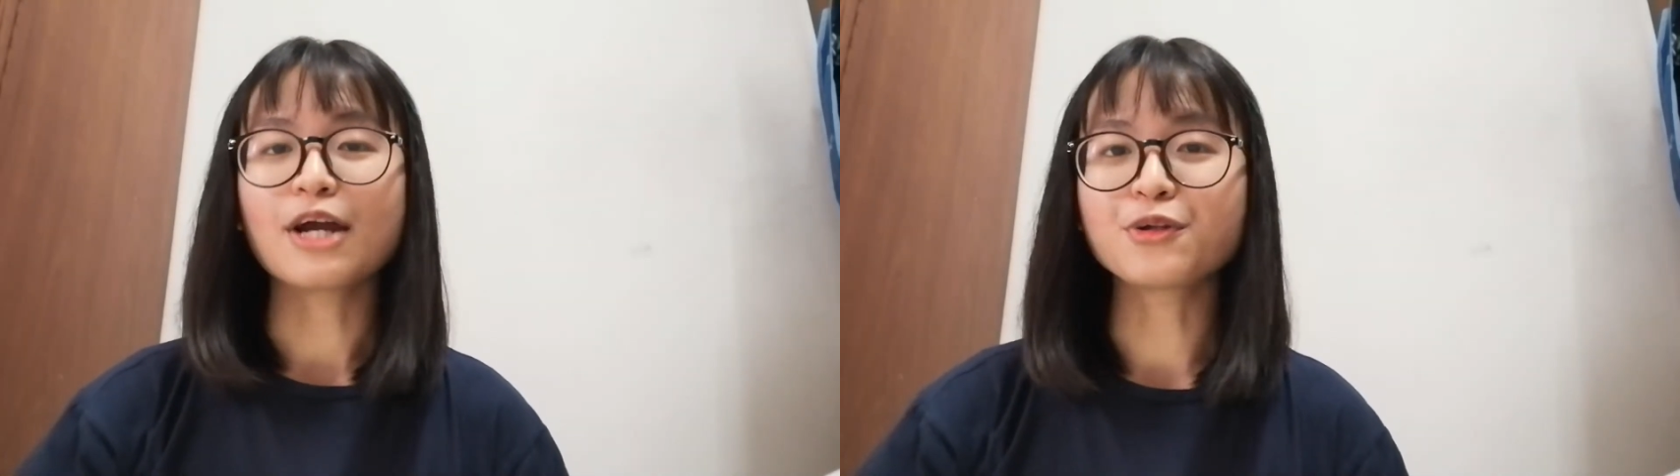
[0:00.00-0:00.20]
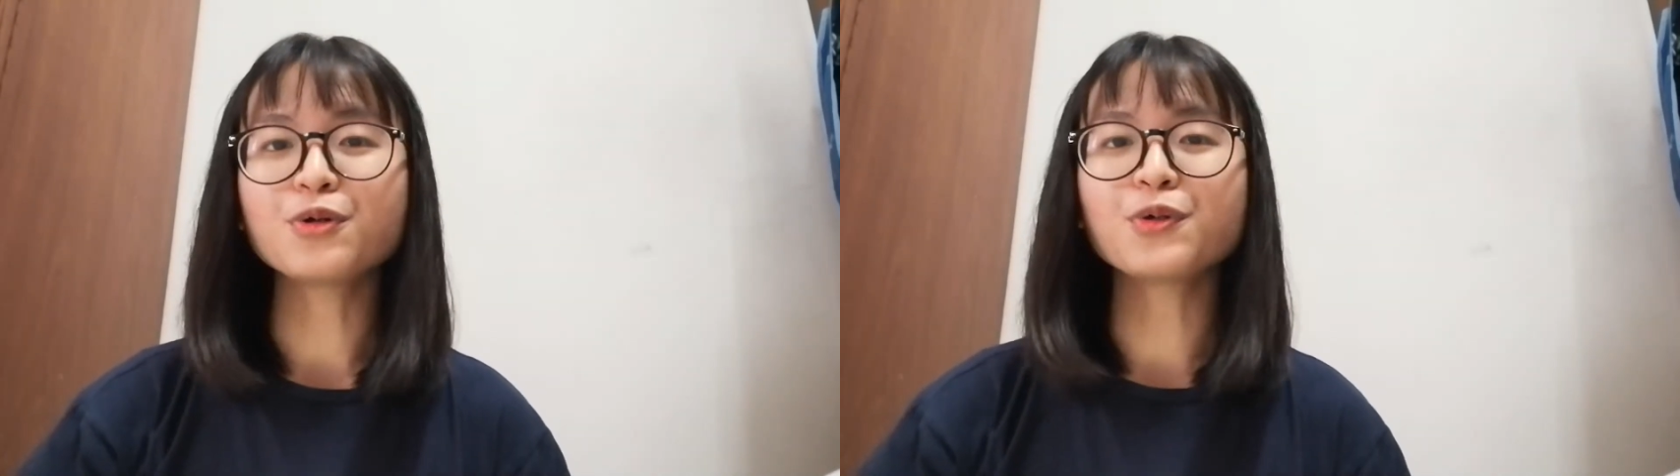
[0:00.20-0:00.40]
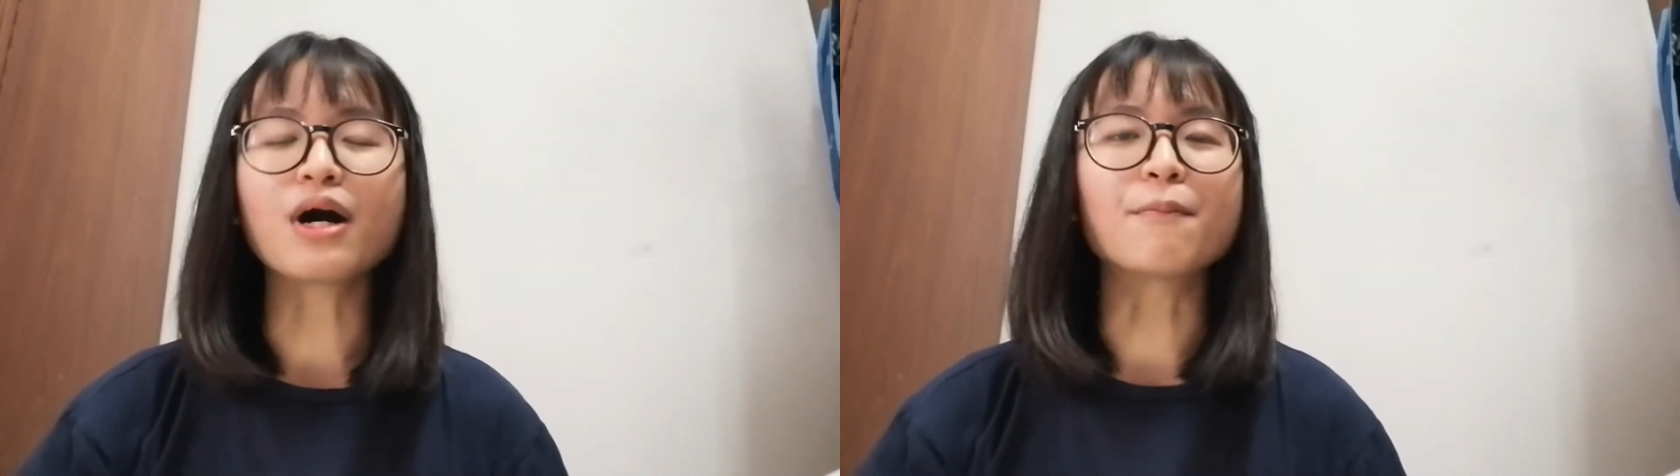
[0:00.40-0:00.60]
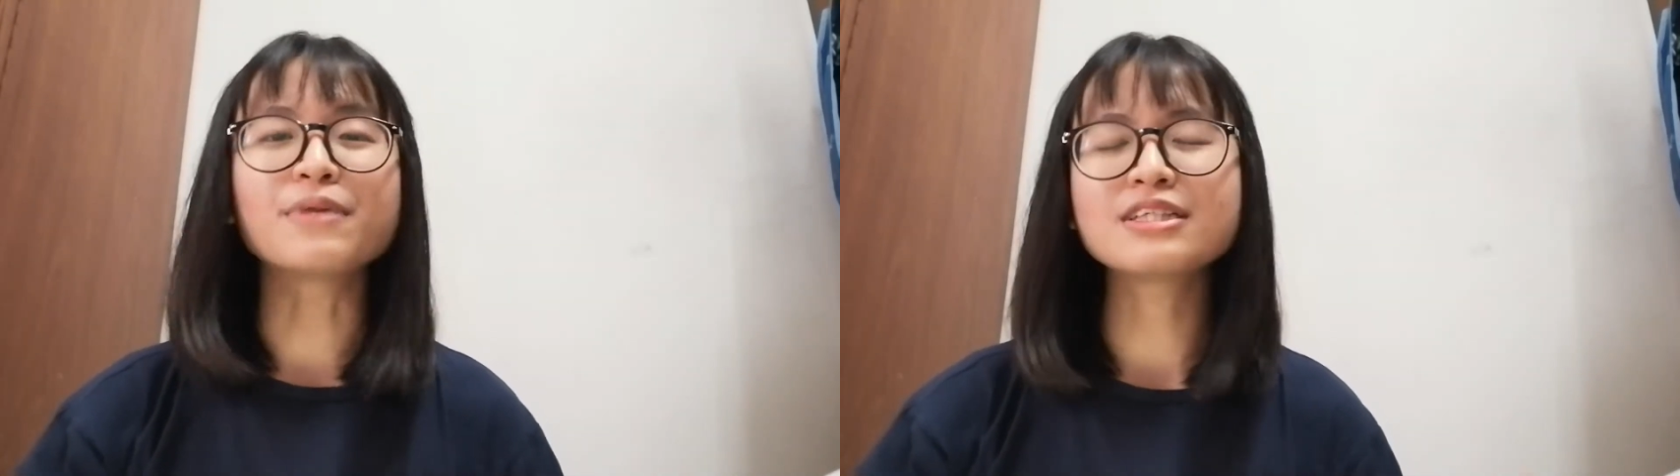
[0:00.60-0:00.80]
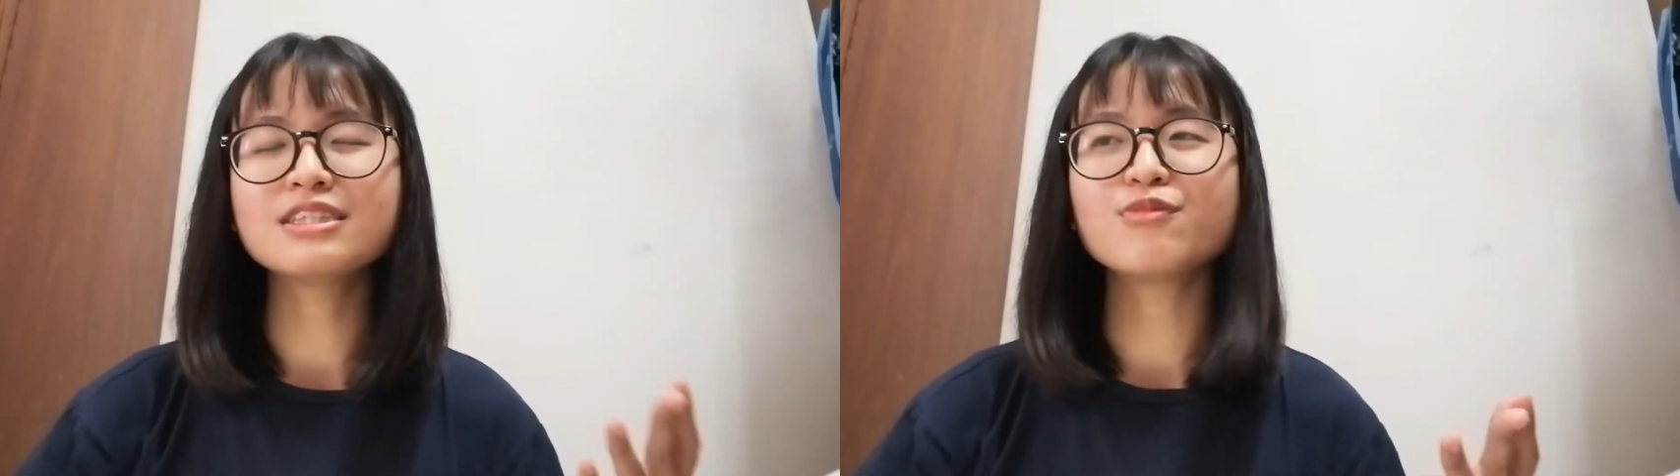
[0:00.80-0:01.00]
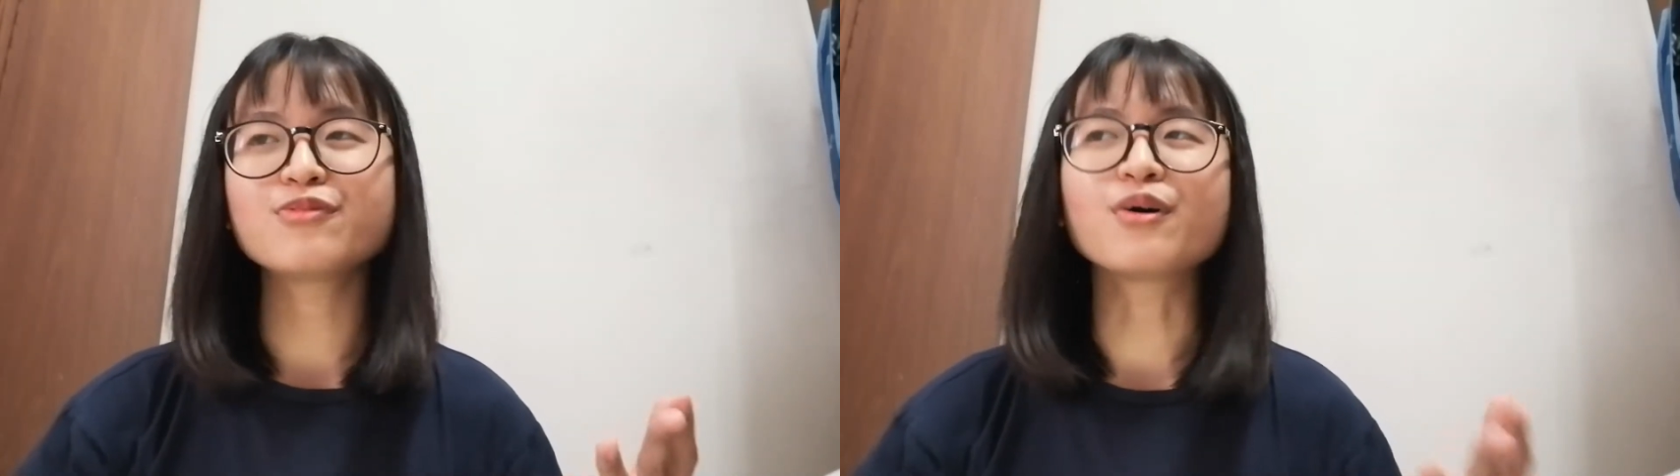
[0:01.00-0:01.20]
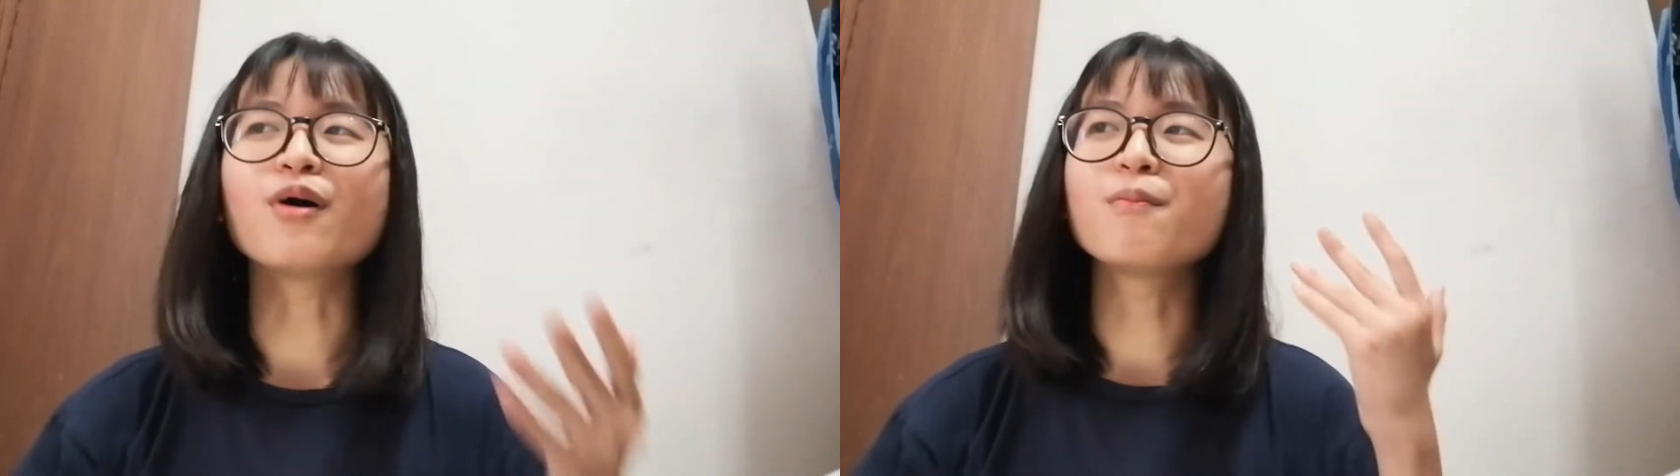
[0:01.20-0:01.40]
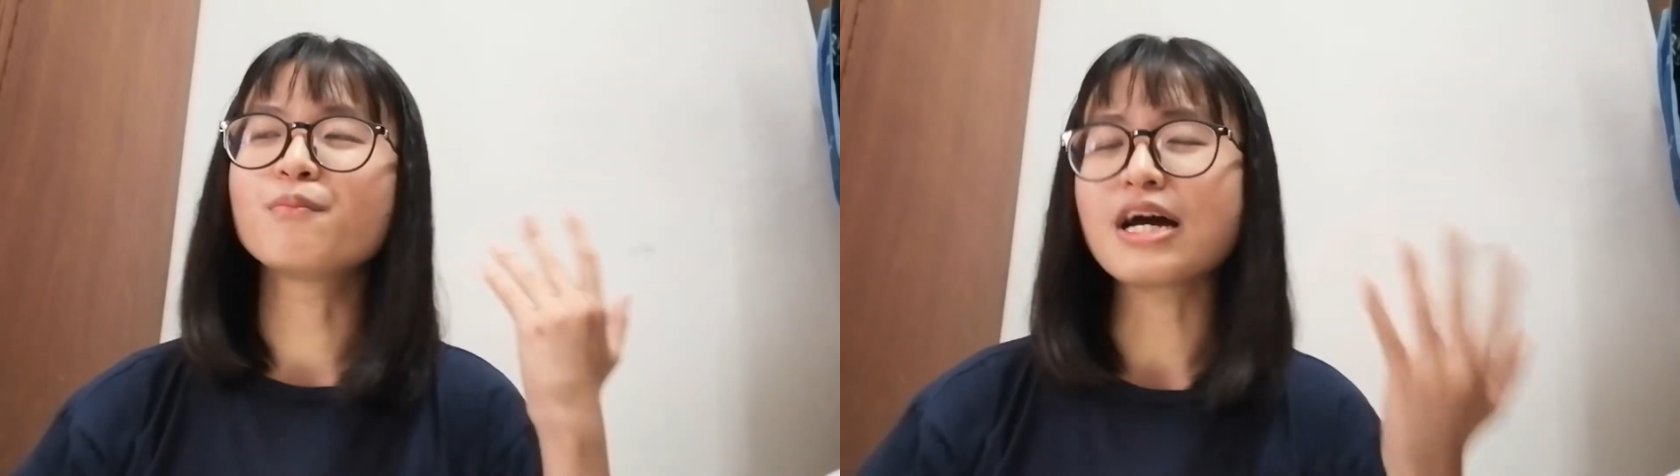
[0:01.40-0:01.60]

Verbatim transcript: I know you are busy with your